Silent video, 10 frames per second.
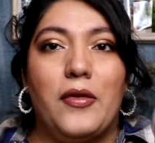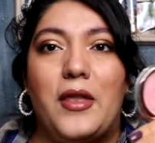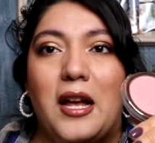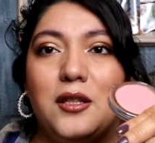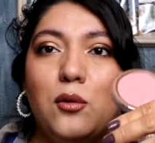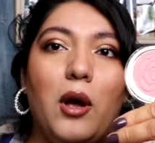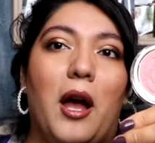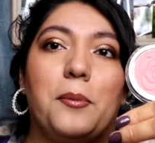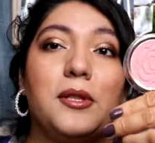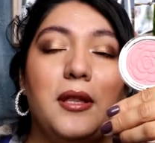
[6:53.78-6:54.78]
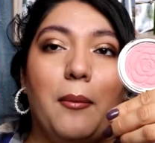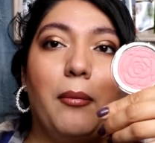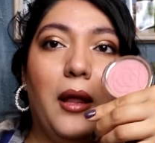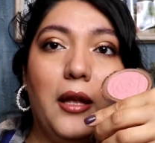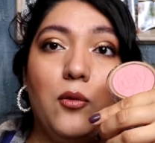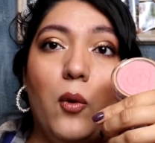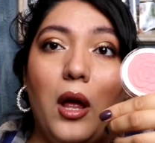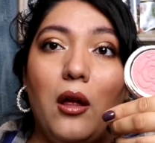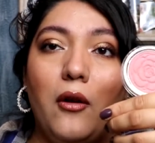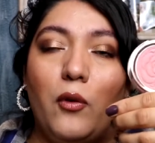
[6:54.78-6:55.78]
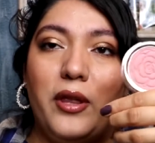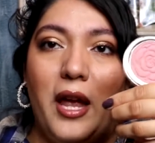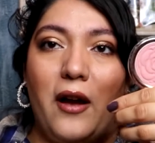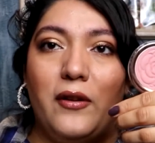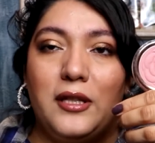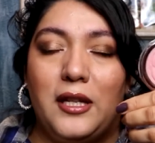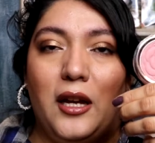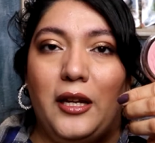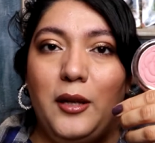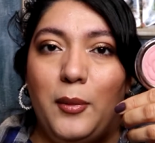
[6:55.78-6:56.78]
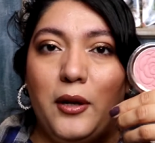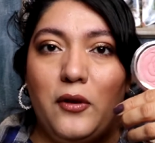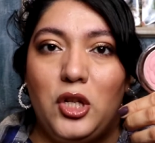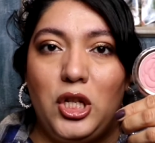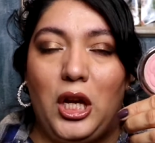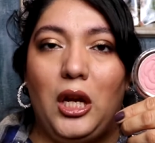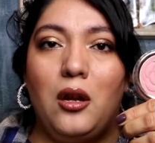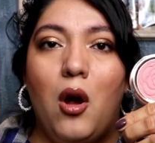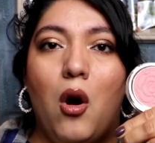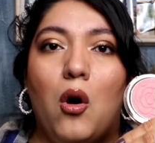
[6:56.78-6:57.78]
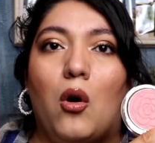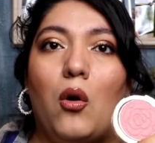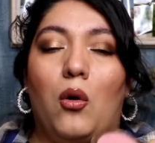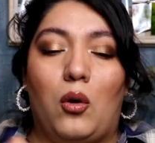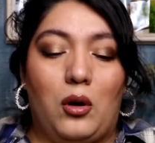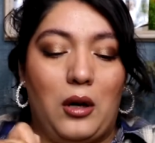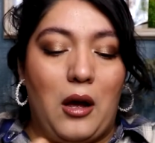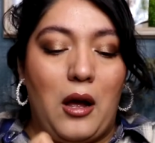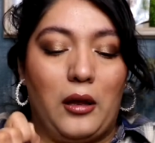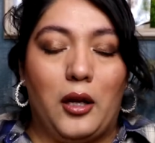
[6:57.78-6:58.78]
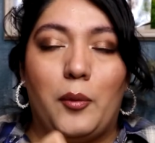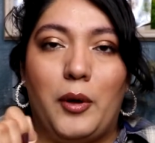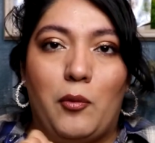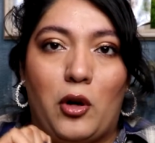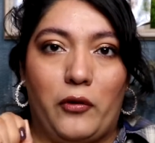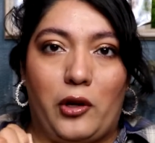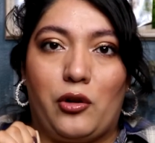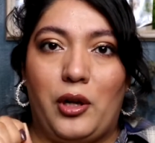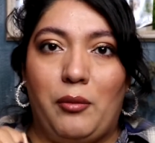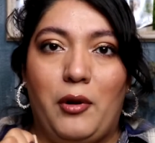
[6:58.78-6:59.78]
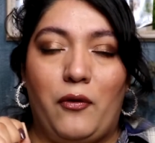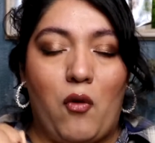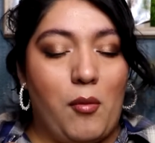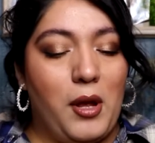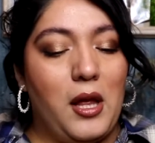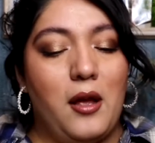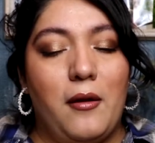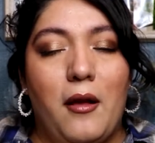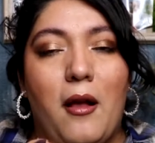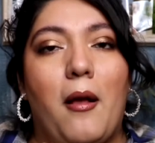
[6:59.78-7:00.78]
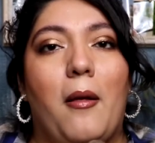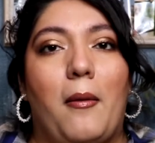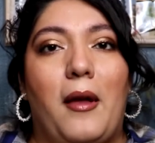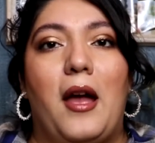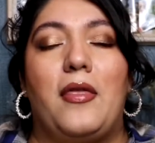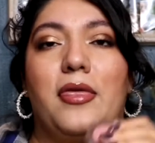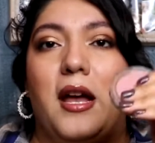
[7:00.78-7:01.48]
That's what helps them blend well, when they have a tiny bit of a sheen or a little bit more of a creamy formula. And